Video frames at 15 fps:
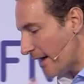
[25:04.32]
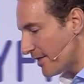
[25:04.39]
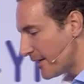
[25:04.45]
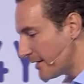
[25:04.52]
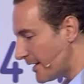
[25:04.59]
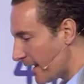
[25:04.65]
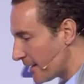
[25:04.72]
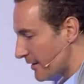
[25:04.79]

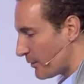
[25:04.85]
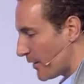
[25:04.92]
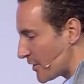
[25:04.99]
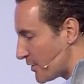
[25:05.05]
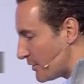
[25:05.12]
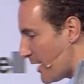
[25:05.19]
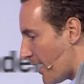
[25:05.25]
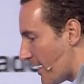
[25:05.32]
think the other
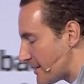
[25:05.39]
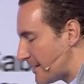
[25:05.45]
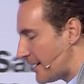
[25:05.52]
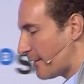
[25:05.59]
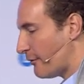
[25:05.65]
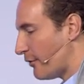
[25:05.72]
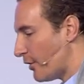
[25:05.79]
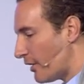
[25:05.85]
question you asked,
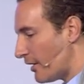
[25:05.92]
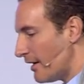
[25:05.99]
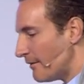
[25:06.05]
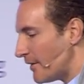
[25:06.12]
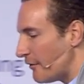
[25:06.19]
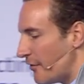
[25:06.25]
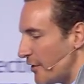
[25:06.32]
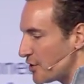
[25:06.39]
like for
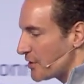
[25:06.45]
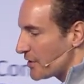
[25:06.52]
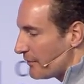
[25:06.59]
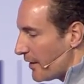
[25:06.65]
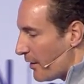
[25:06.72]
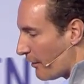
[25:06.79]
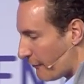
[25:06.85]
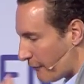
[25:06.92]
the features we
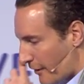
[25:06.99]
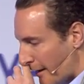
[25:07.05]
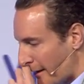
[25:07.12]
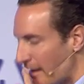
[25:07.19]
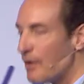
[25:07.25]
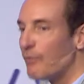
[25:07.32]
are offering,